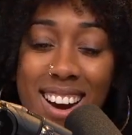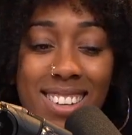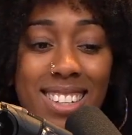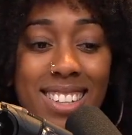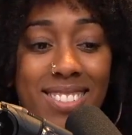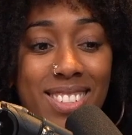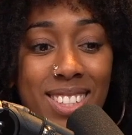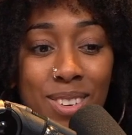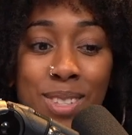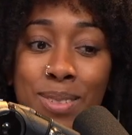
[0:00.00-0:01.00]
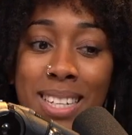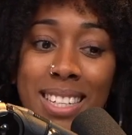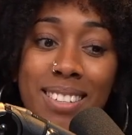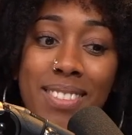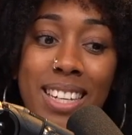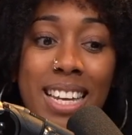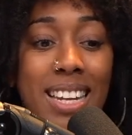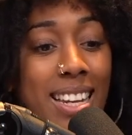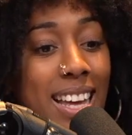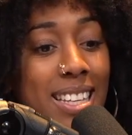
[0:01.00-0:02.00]
Carla was so sweet. And
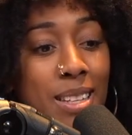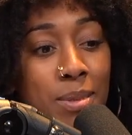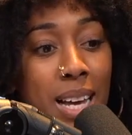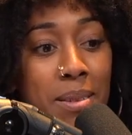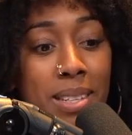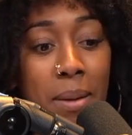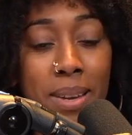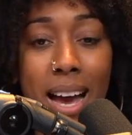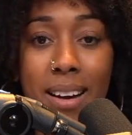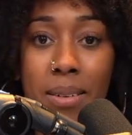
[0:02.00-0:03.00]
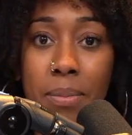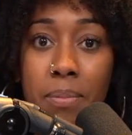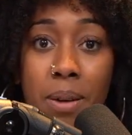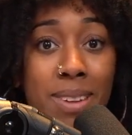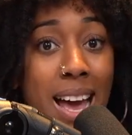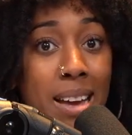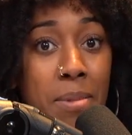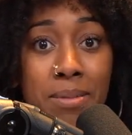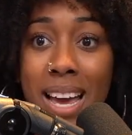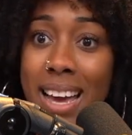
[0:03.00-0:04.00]
then I'm like, sometimes I be out,
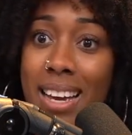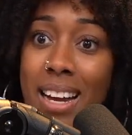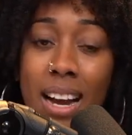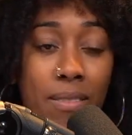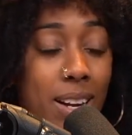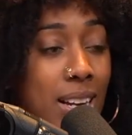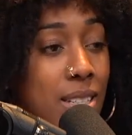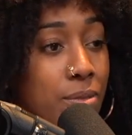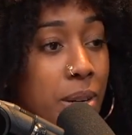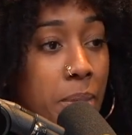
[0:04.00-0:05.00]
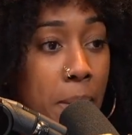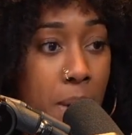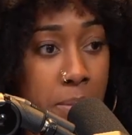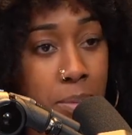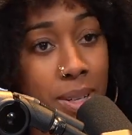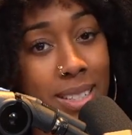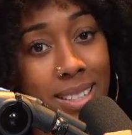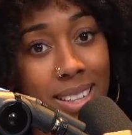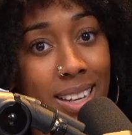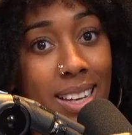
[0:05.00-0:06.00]
Monay. I got recognized in front of my apartment building.